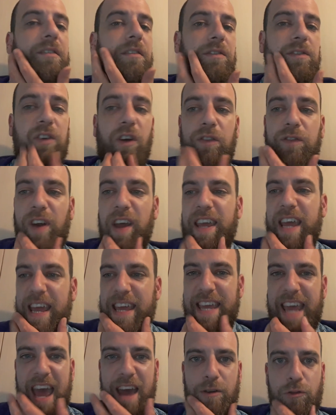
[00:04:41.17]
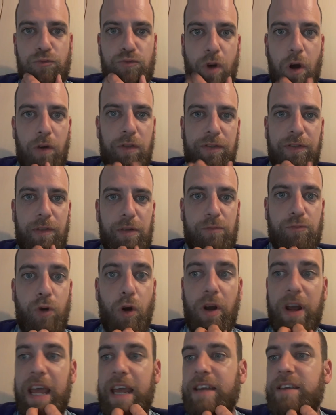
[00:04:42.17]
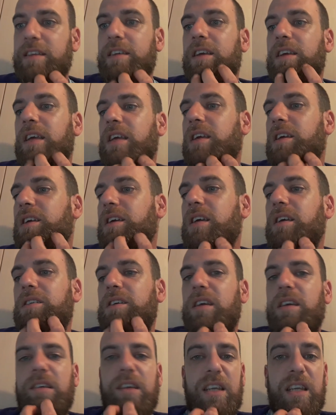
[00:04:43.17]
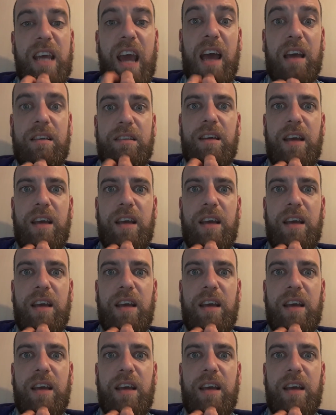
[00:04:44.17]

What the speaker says: Fluffy, yet rough, rugged, yeah,